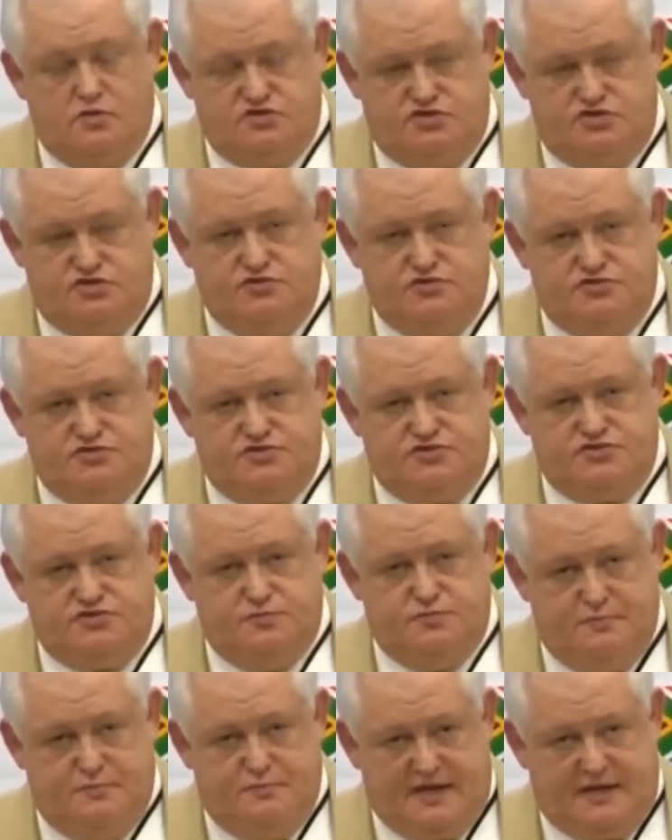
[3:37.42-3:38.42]
Was
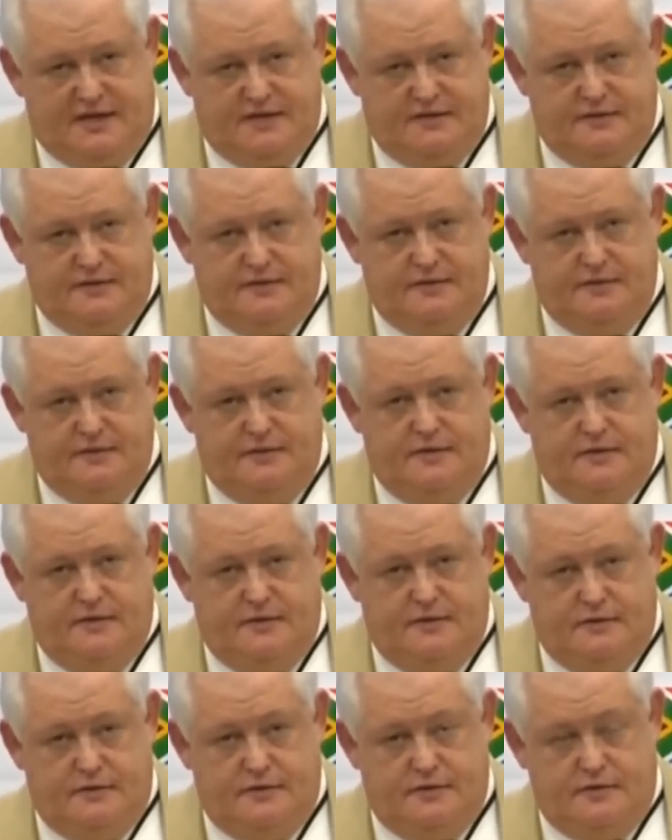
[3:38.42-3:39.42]
used to pack
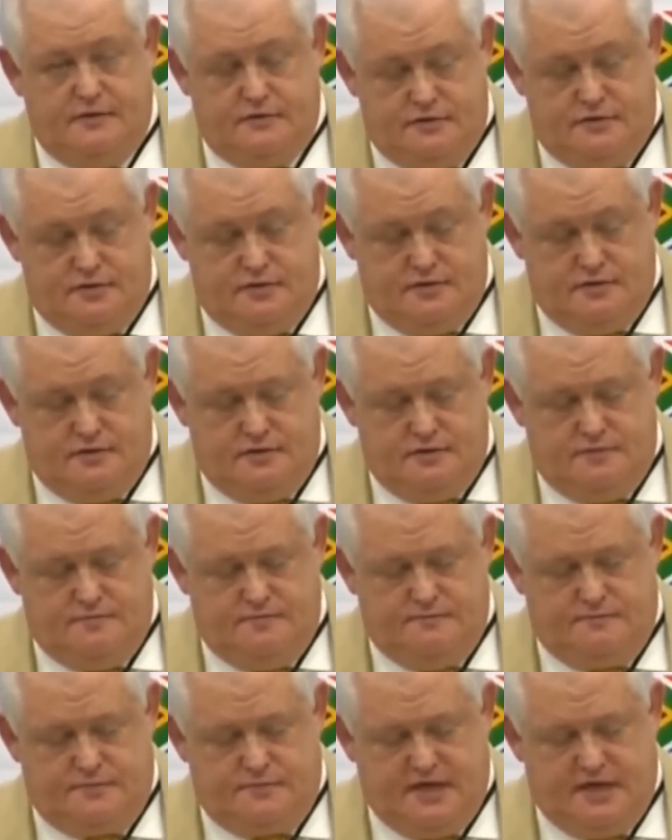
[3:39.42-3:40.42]

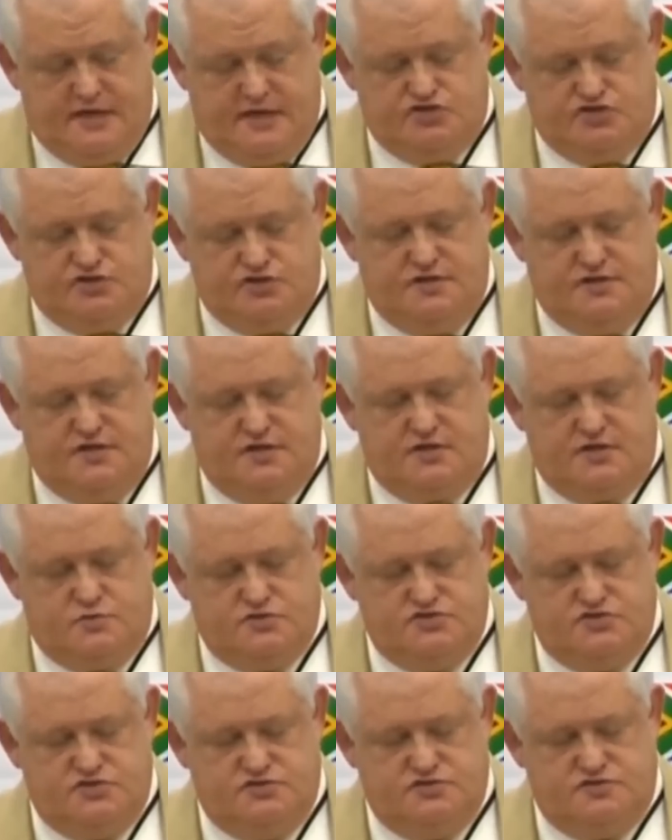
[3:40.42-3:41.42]
the cash in
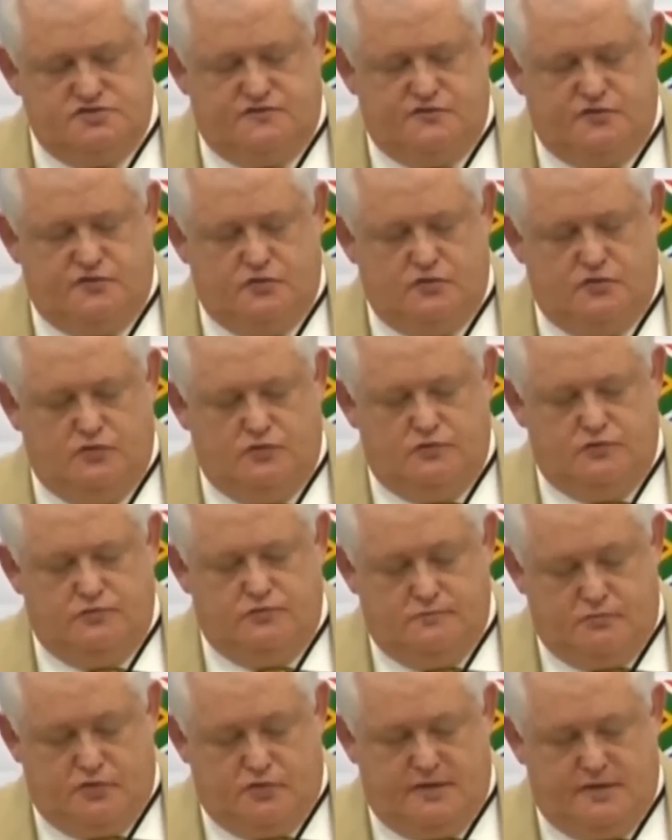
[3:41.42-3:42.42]
that was used for
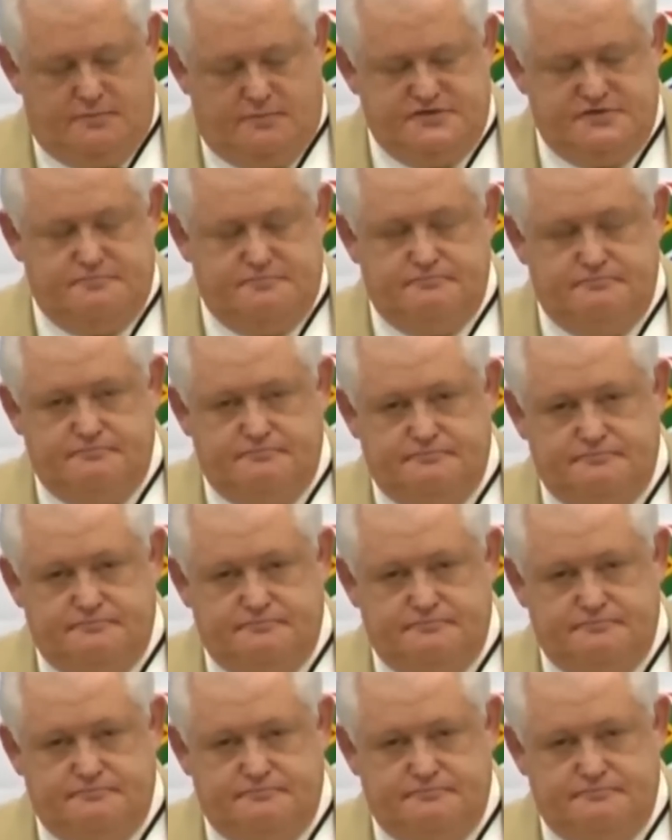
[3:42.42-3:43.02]
bribes.